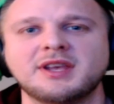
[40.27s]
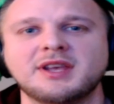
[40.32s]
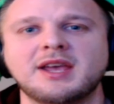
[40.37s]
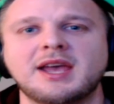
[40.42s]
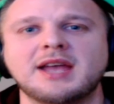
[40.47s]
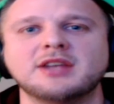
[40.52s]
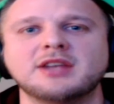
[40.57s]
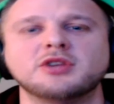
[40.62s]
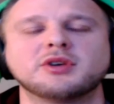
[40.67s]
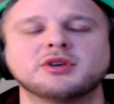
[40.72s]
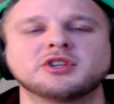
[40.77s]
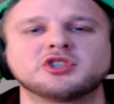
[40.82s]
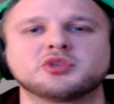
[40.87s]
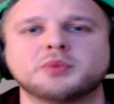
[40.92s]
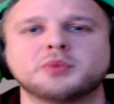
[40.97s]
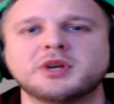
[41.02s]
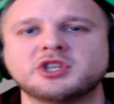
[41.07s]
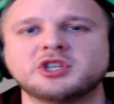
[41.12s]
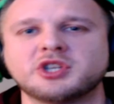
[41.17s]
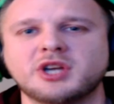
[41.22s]
and you could
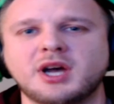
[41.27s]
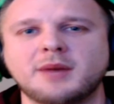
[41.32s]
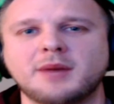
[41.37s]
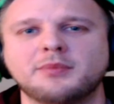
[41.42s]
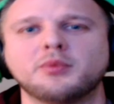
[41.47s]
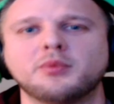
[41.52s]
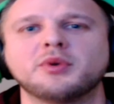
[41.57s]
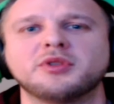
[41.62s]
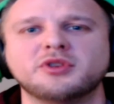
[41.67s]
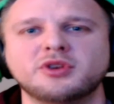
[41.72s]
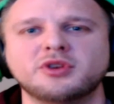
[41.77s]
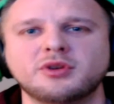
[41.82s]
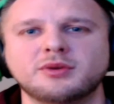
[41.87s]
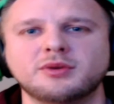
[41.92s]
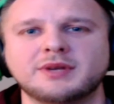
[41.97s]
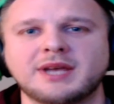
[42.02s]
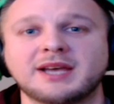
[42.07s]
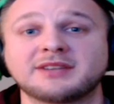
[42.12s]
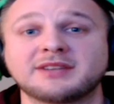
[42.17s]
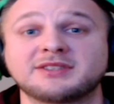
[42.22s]
switch it up with new
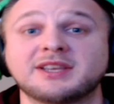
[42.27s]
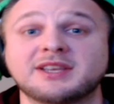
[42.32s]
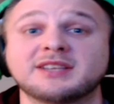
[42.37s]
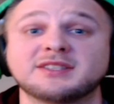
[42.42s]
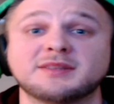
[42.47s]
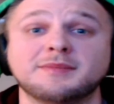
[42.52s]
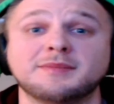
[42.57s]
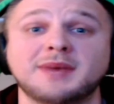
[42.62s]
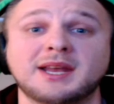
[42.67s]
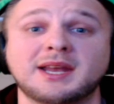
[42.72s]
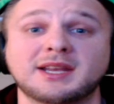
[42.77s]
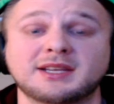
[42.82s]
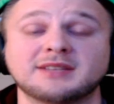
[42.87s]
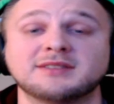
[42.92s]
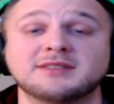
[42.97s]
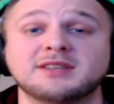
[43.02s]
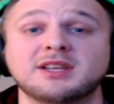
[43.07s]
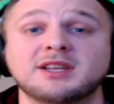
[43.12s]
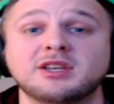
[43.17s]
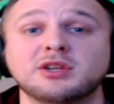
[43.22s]
decks as the meta
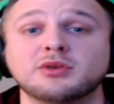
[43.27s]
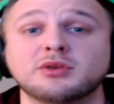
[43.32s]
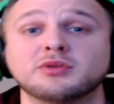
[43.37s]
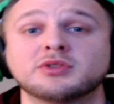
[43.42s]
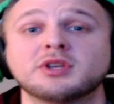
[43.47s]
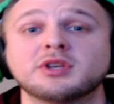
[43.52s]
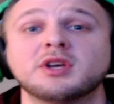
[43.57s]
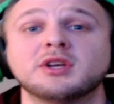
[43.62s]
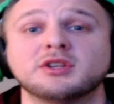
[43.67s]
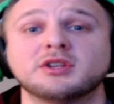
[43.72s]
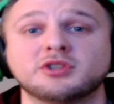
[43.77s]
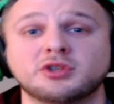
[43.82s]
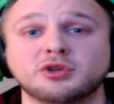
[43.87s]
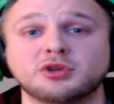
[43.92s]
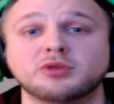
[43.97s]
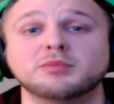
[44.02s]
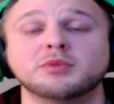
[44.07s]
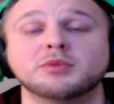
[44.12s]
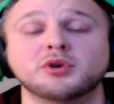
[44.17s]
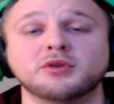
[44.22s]
continues
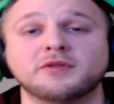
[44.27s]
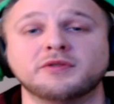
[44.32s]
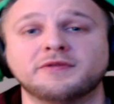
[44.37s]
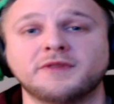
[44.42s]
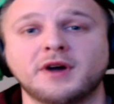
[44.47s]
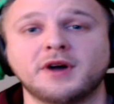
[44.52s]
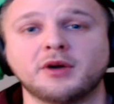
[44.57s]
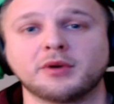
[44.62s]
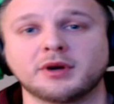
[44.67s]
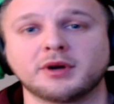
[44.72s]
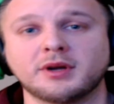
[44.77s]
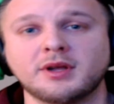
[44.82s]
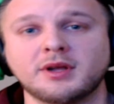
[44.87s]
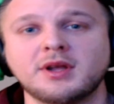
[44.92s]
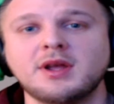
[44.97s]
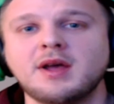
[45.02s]
to move forward.